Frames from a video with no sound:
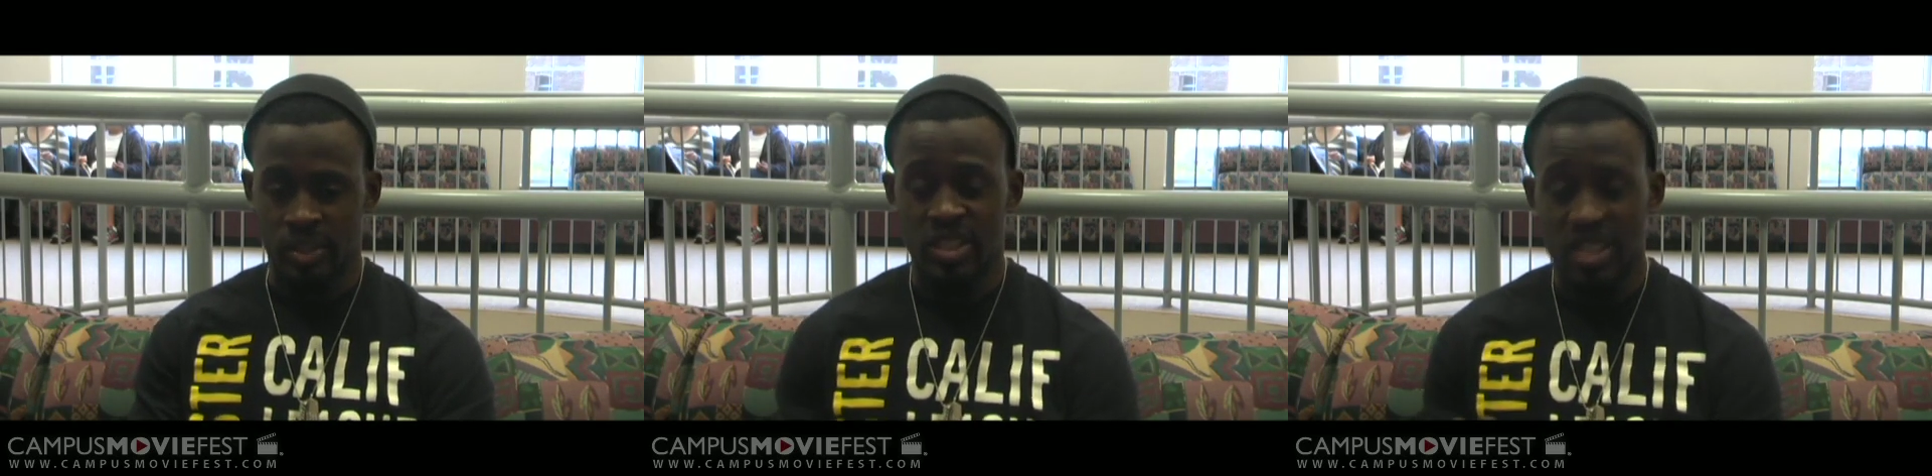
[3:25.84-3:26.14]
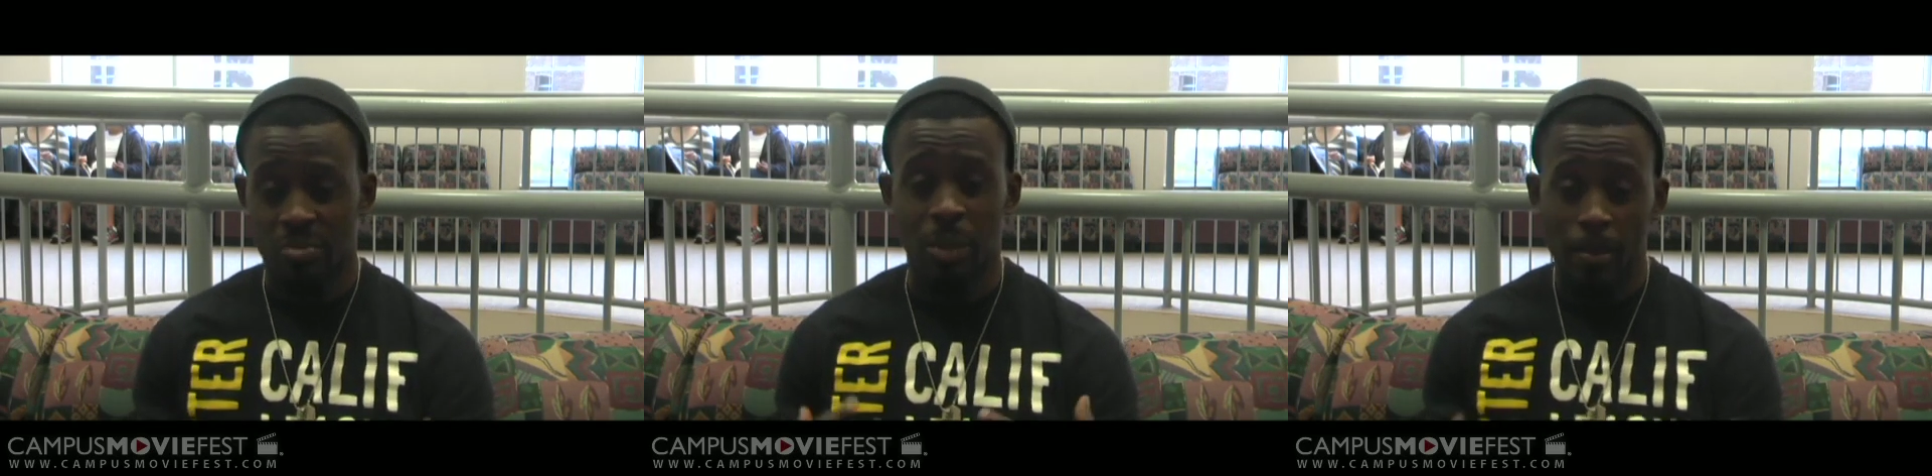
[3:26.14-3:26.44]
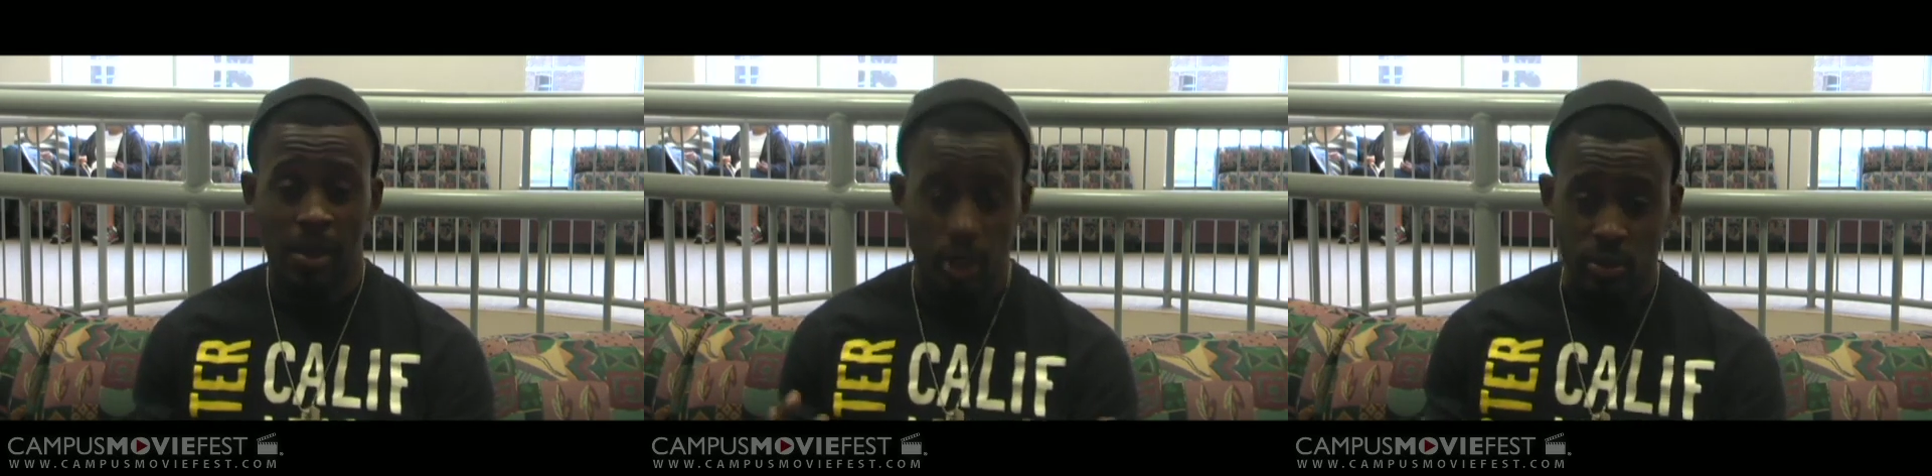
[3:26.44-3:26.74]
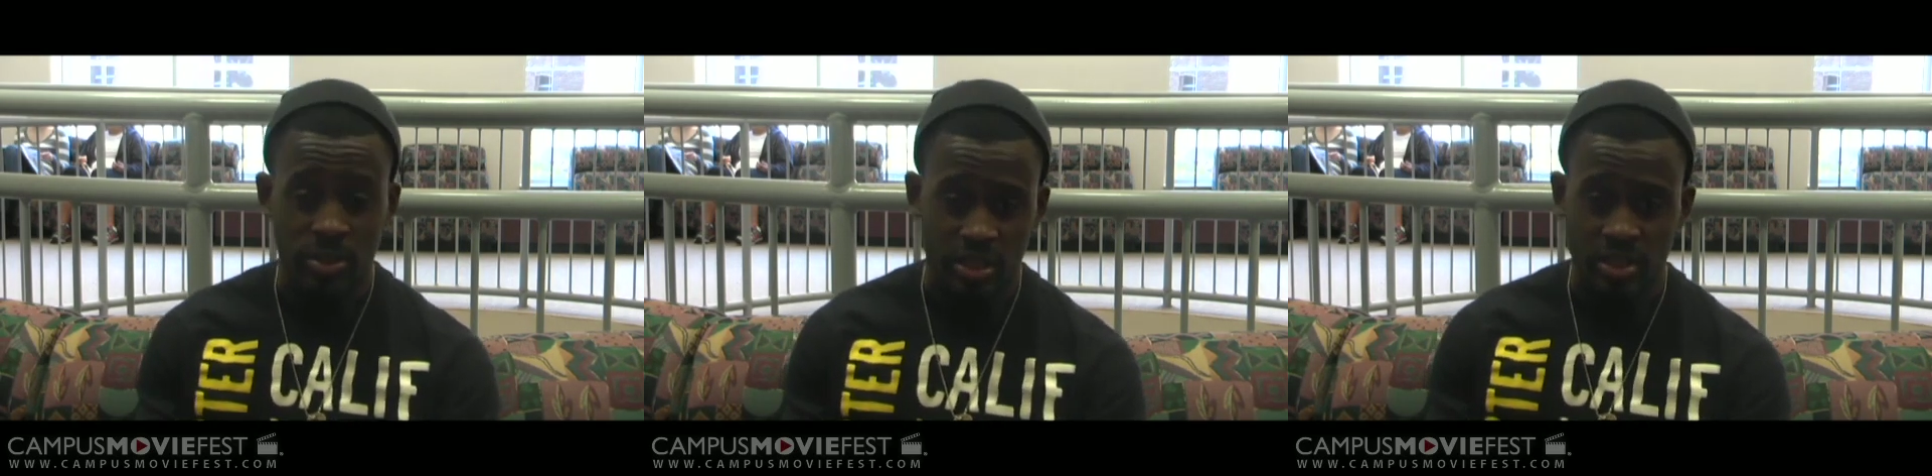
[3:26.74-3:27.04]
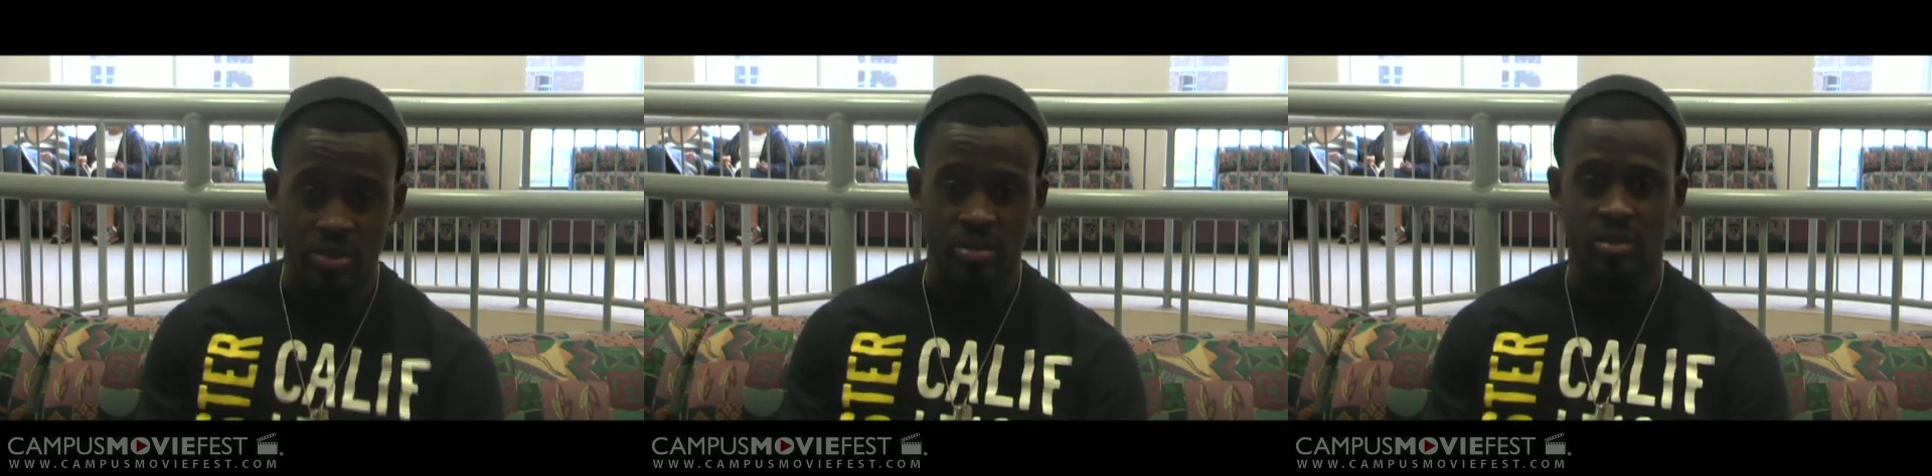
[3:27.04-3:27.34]
this is my battle with
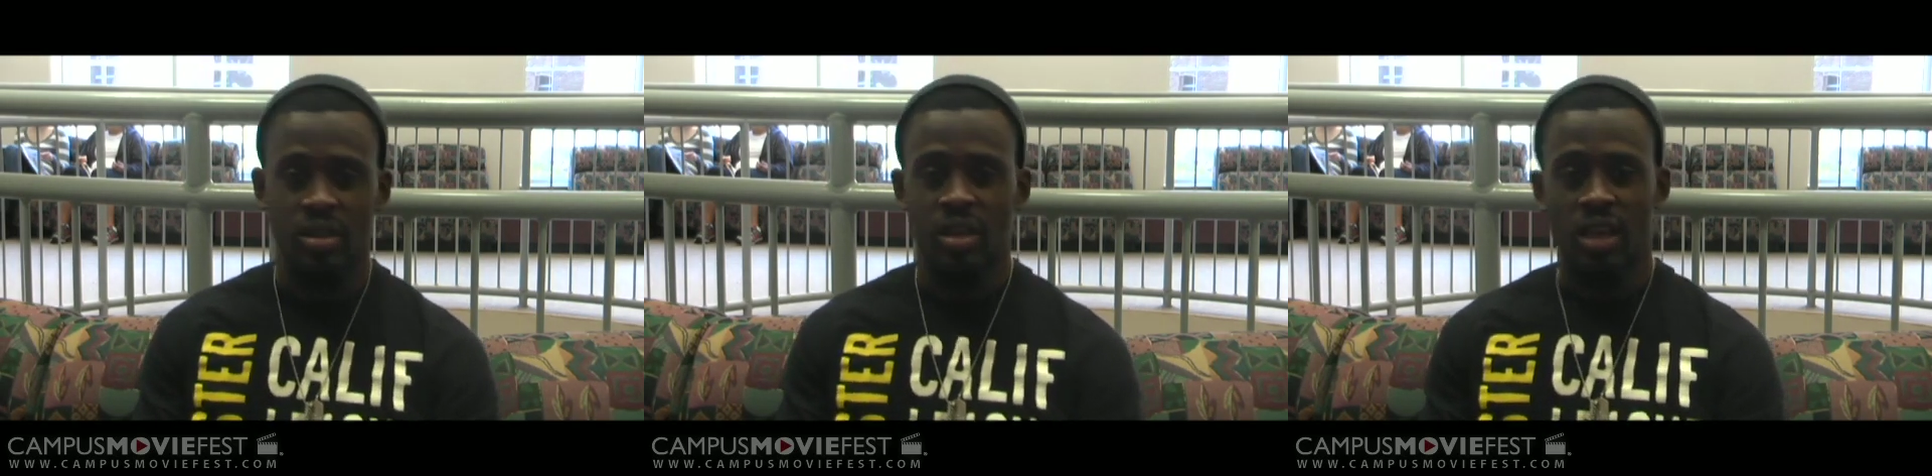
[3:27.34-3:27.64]
seizures.